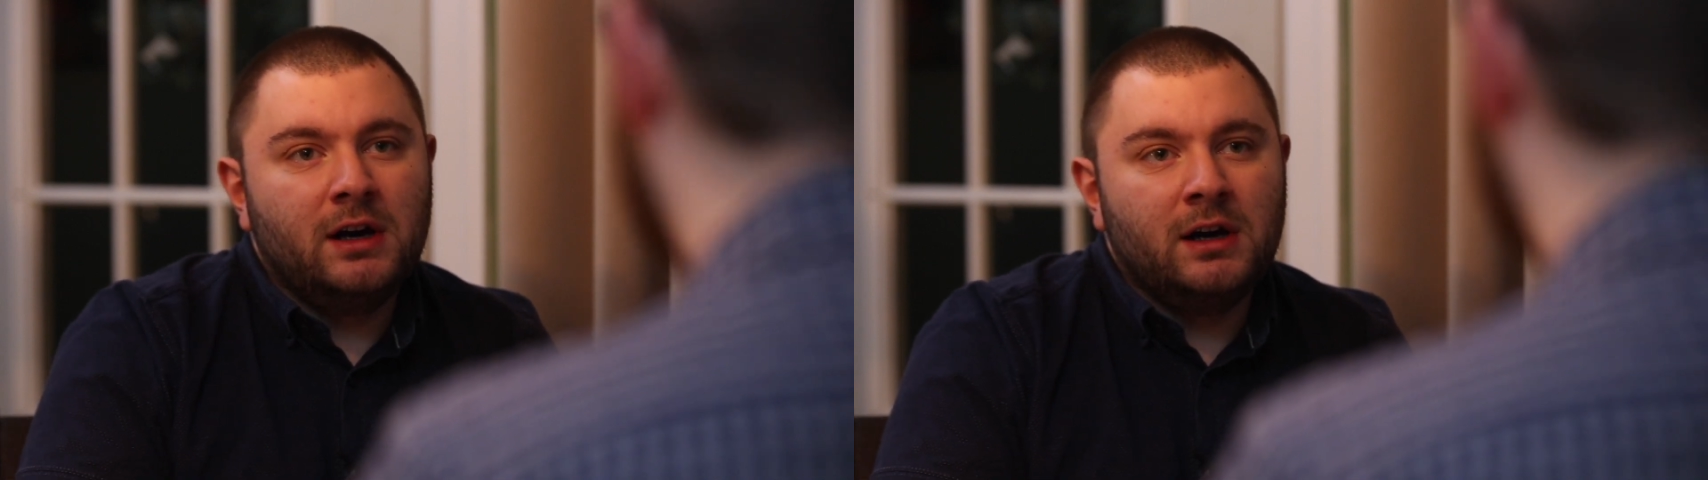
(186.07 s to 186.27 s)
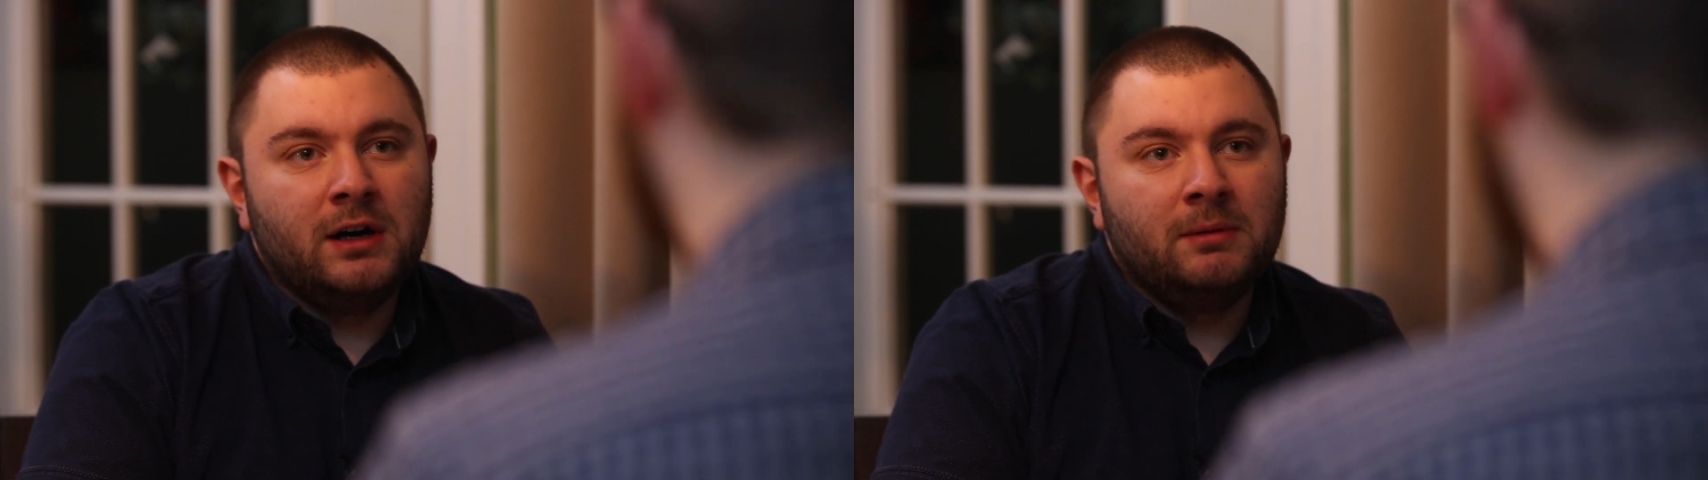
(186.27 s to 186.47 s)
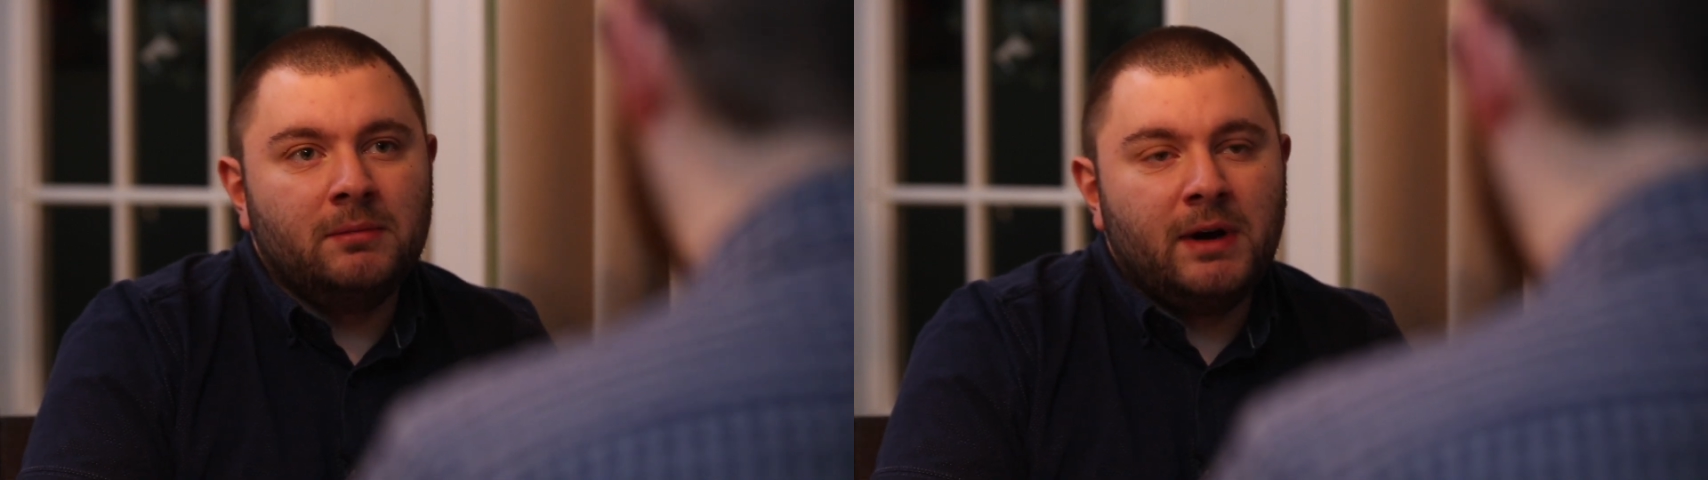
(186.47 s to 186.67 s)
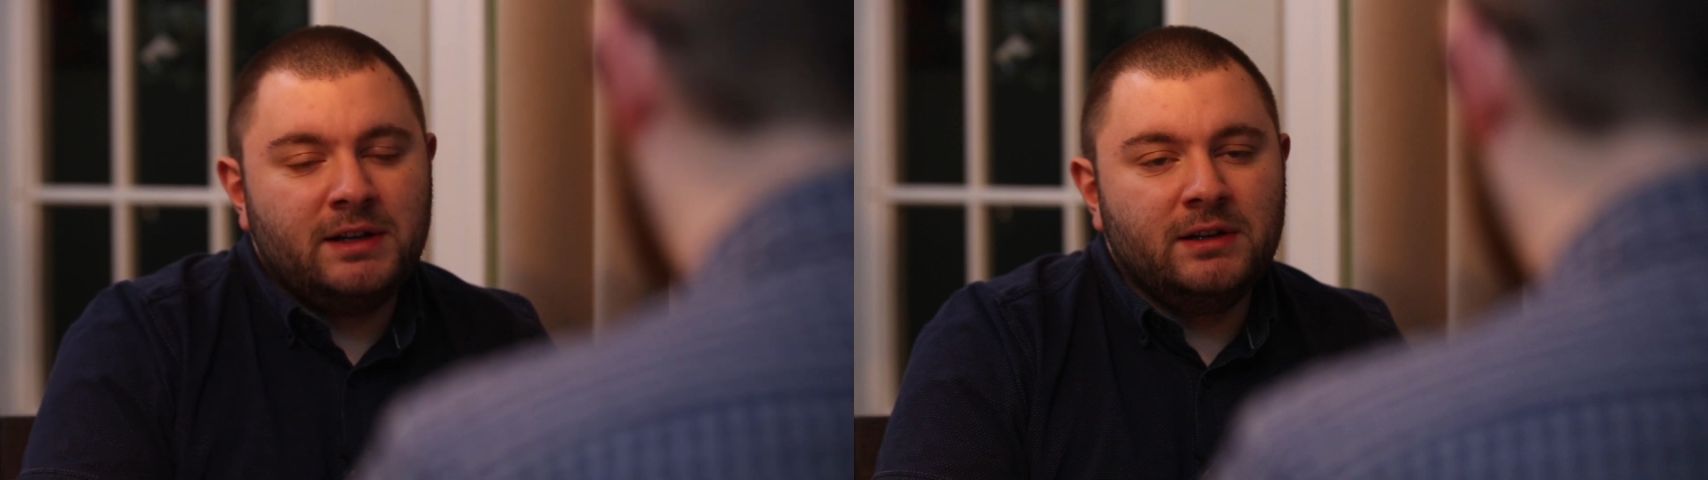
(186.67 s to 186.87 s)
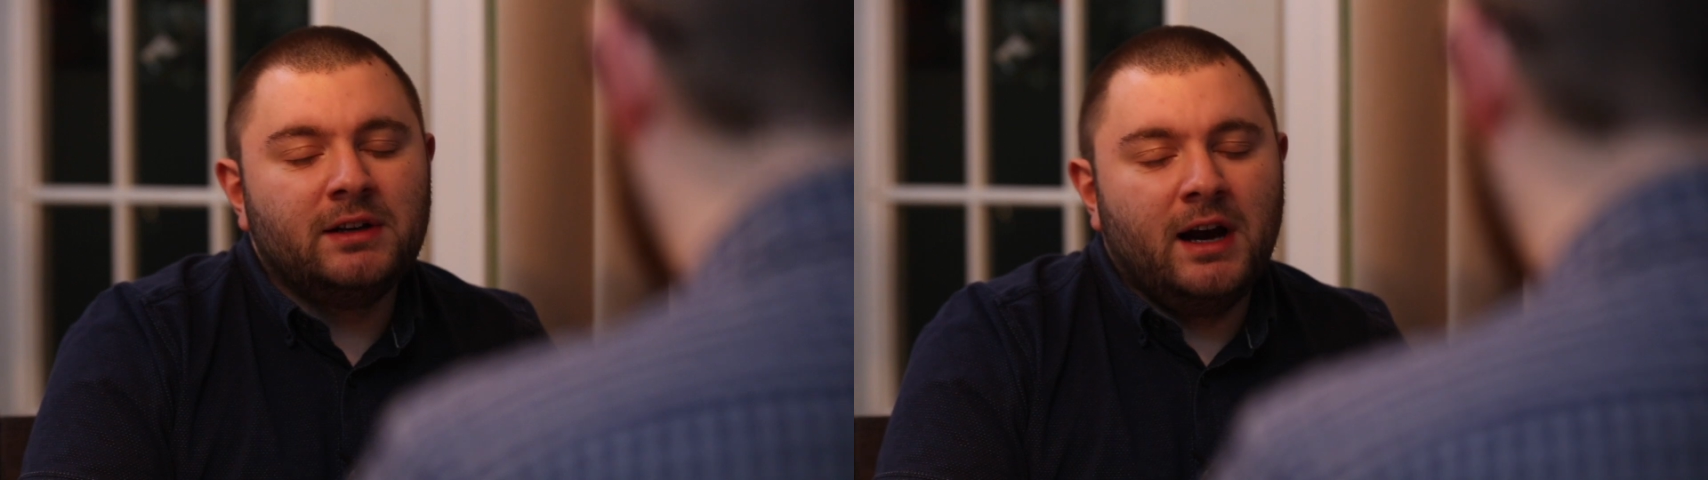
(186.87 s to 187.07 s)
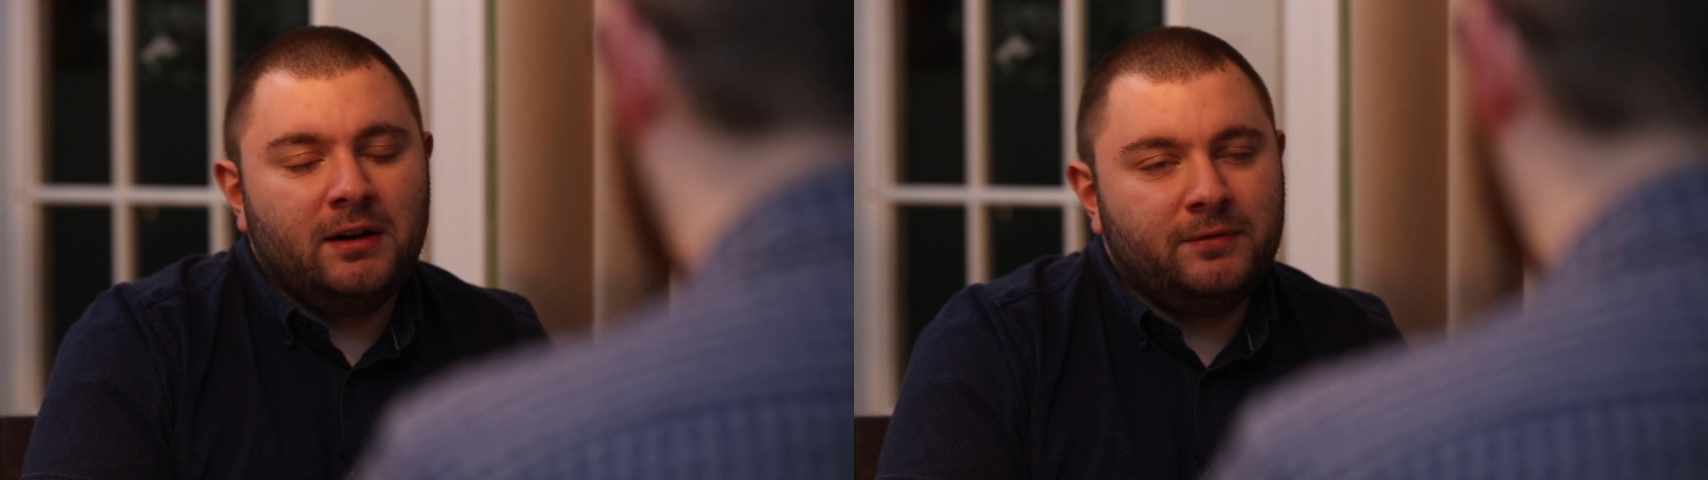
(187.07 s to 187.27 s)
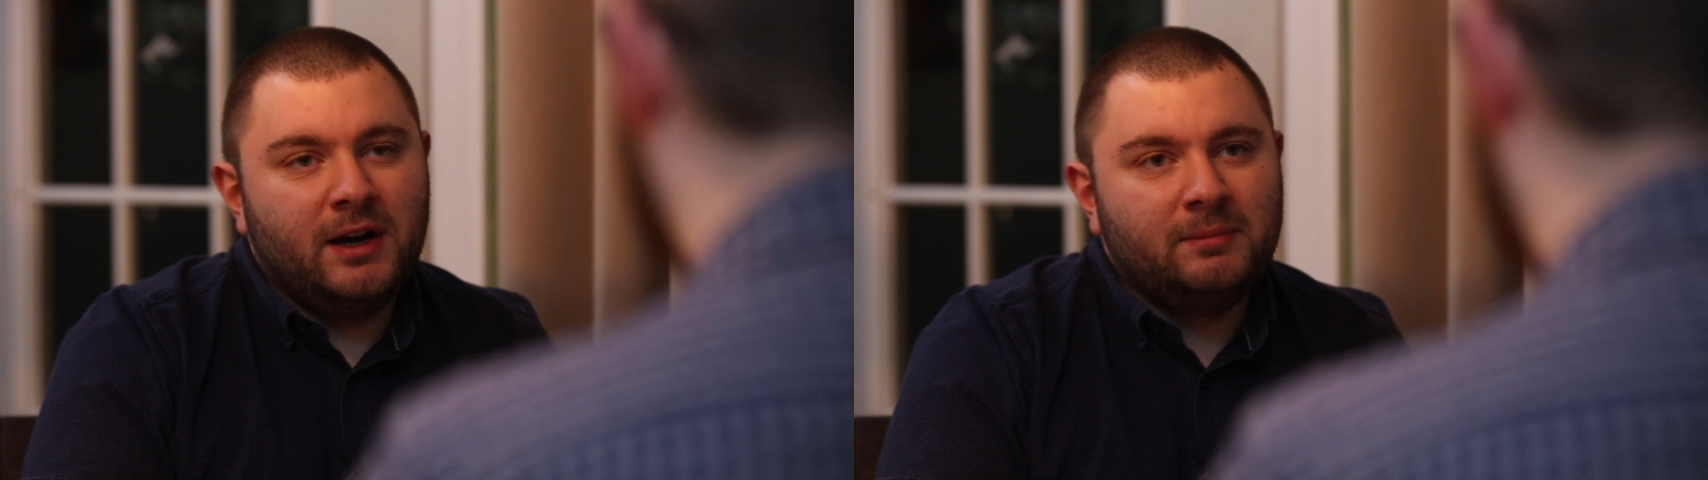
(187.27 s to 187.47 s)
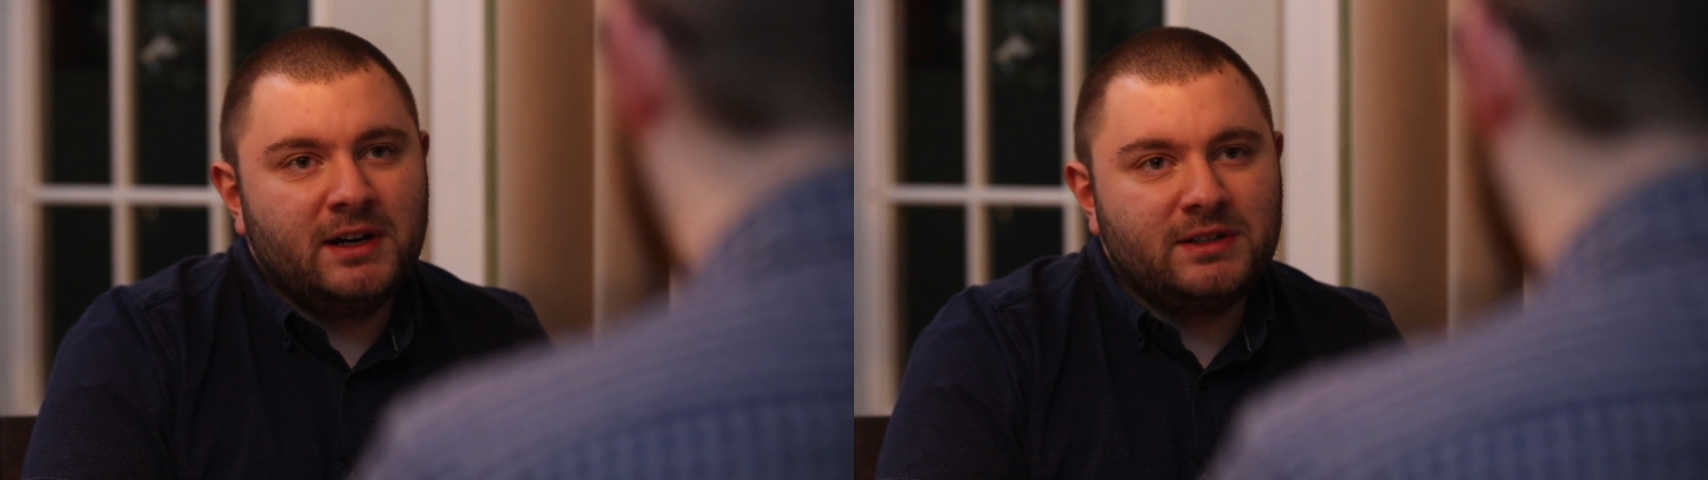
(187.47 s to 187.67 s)
I did kind of
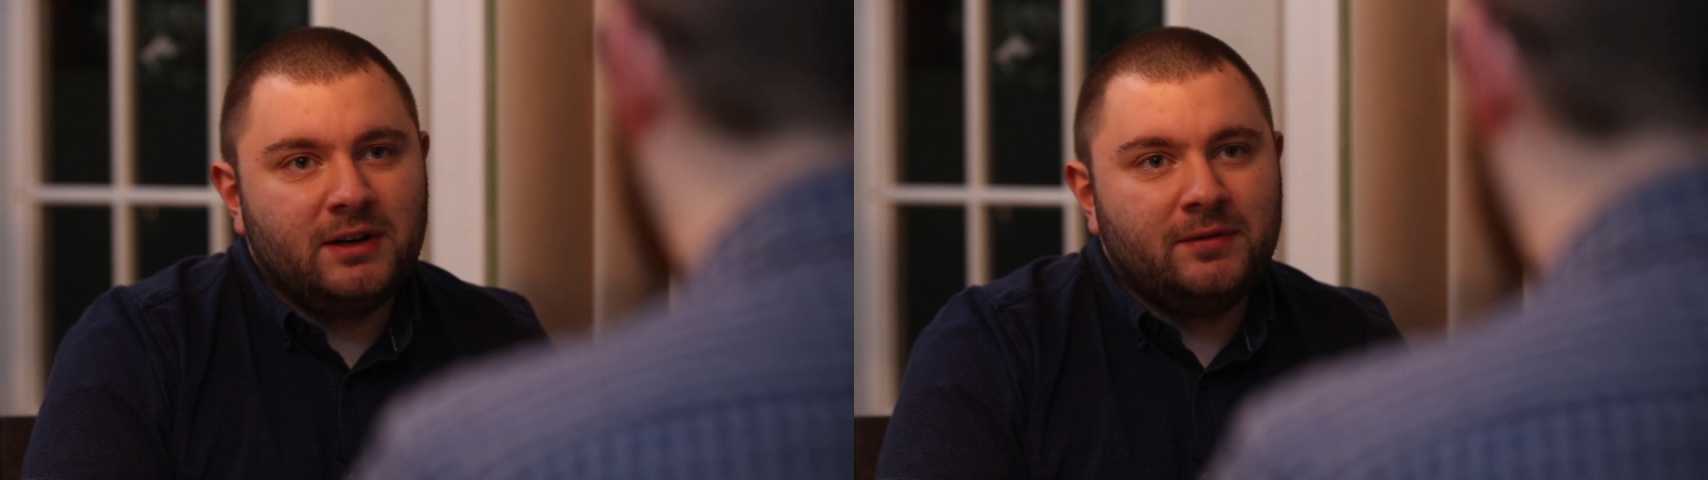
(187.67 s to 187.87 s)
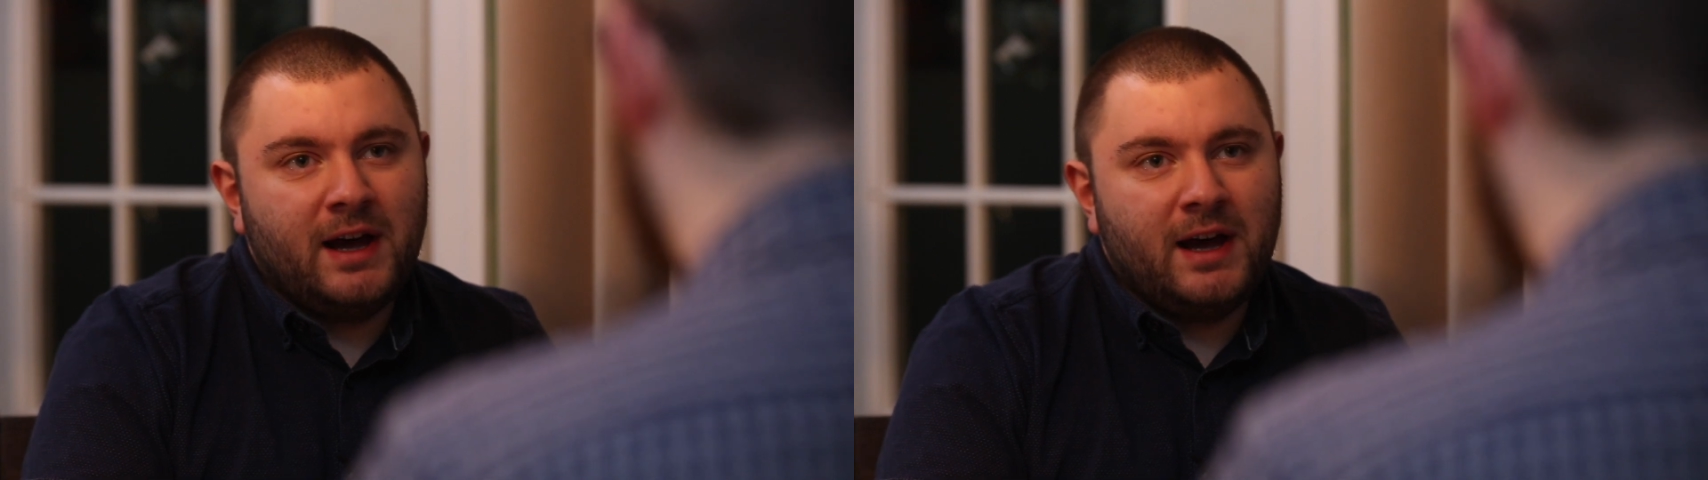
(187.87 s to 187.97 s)
find myself